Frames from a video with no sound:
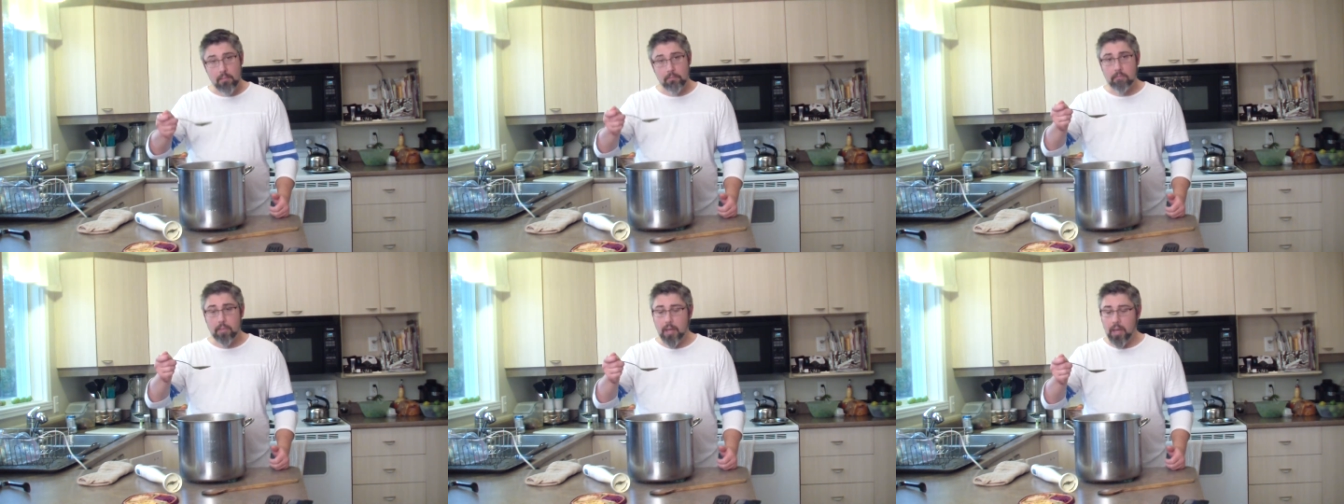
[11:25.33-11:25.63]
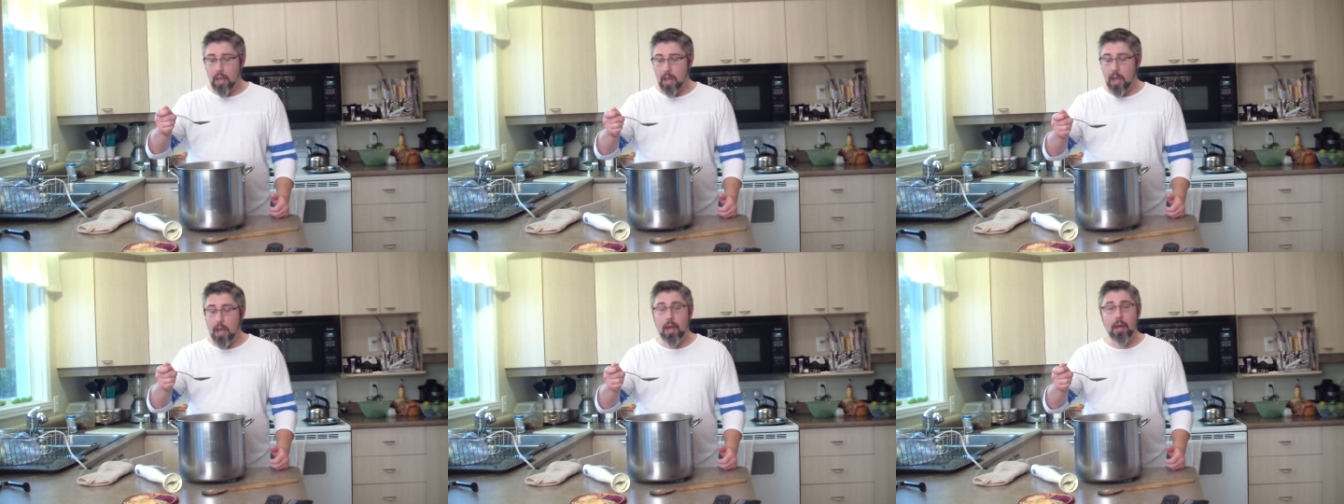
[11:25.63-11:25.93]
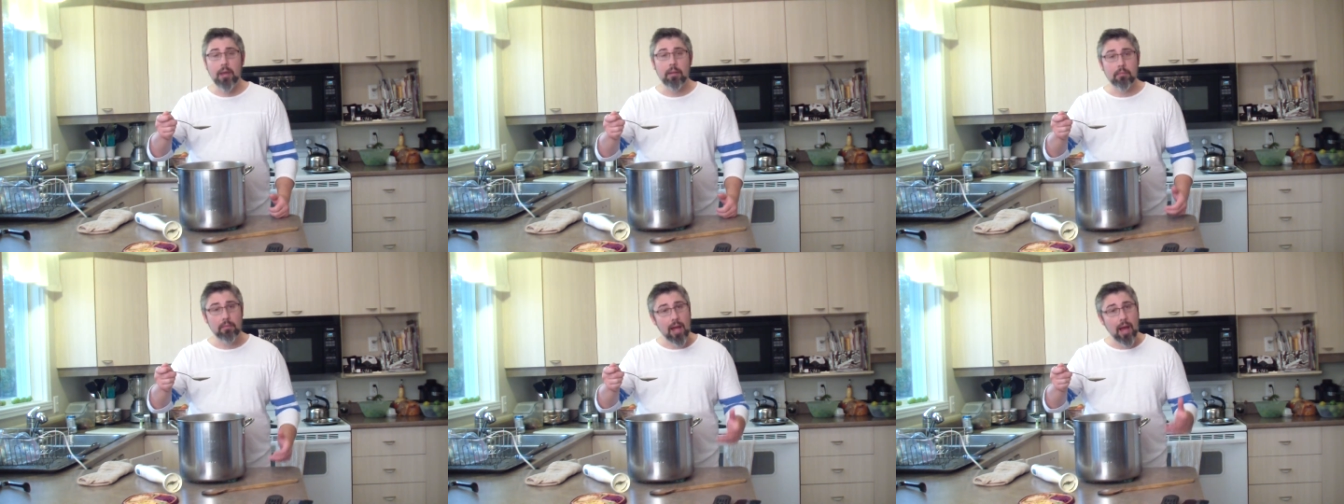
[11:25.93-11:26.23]
but
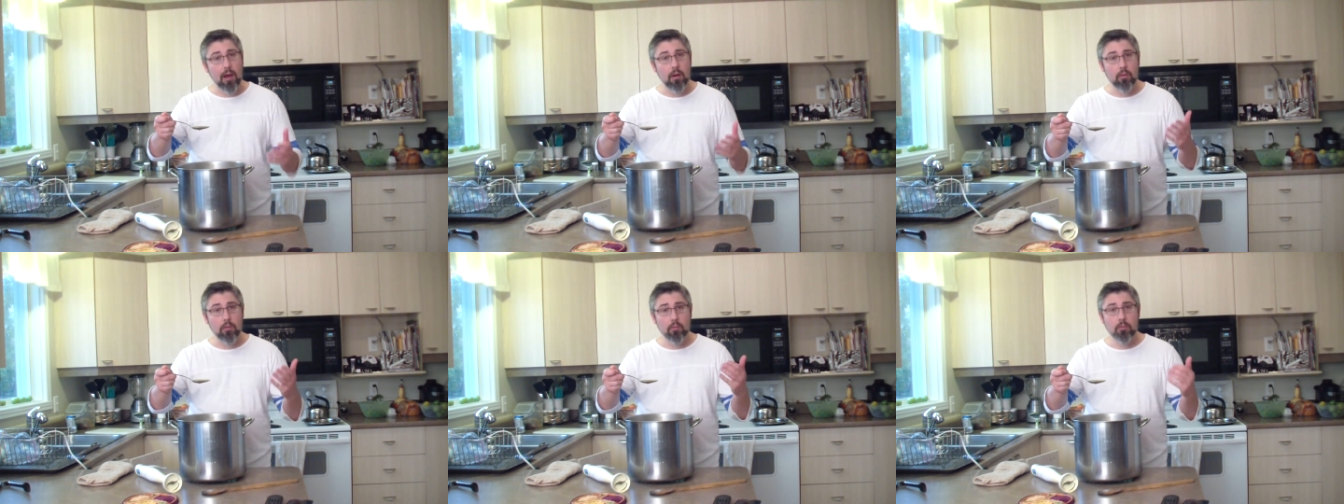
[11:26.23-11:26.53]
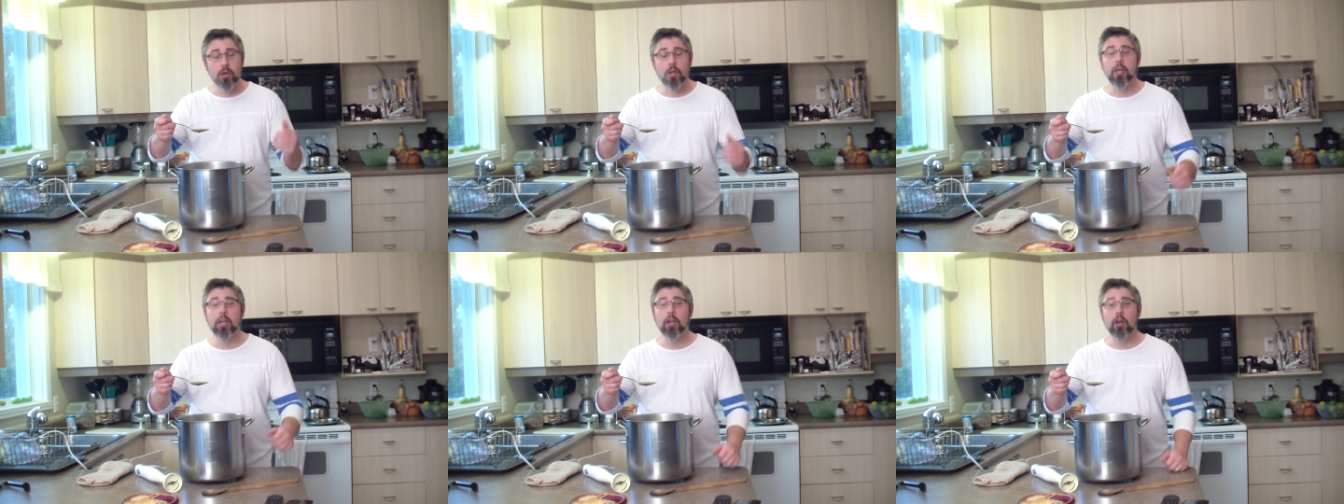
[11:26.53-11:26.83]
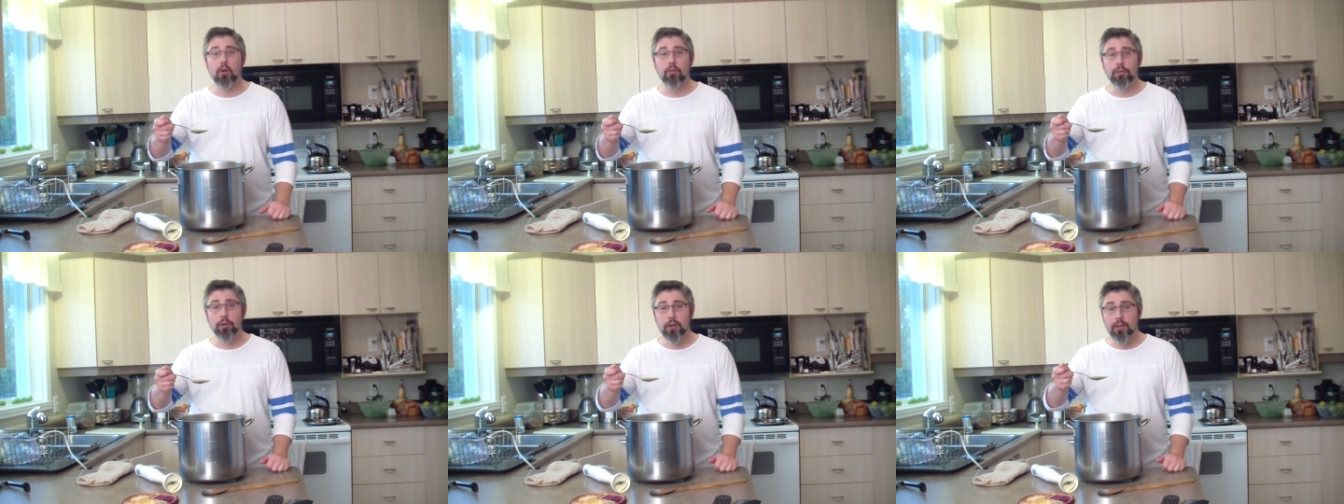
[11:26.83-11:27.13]
now we're gonna
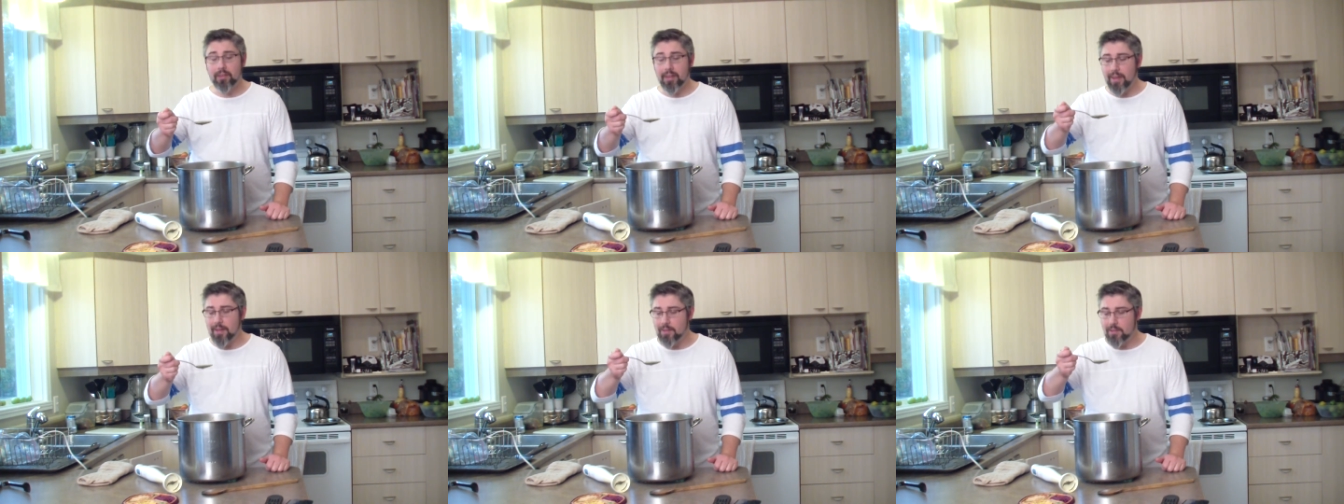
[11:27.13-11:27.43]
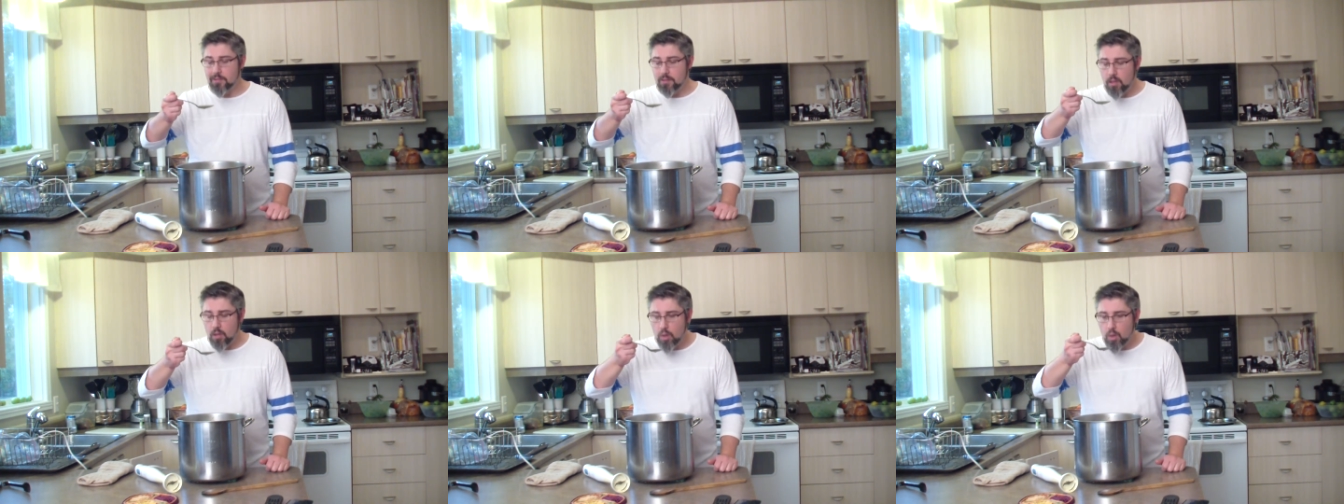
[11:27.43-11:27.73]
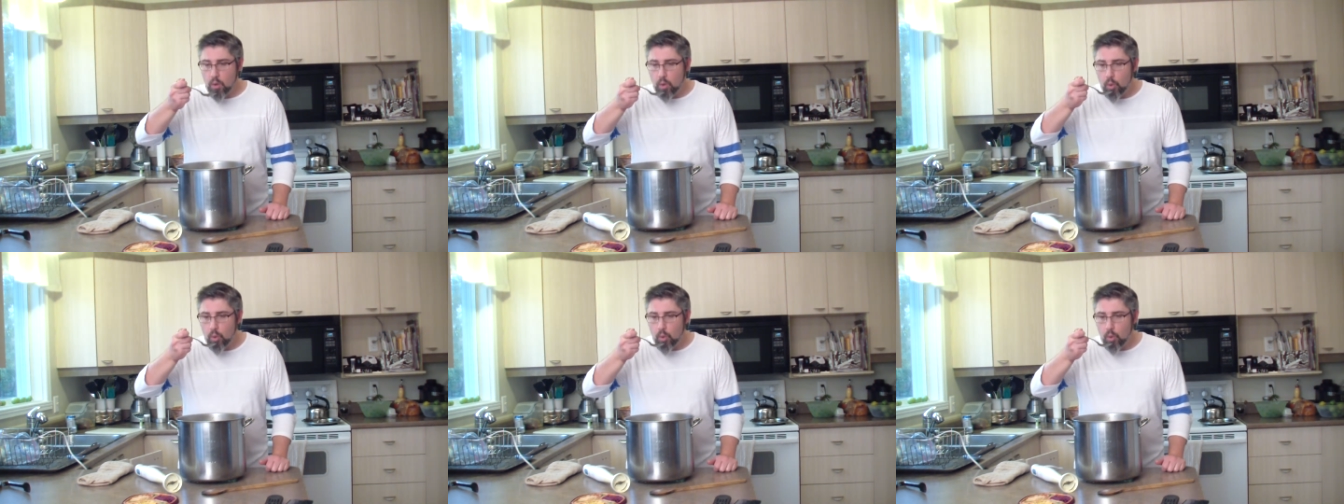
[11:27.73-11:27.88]
go for the taste.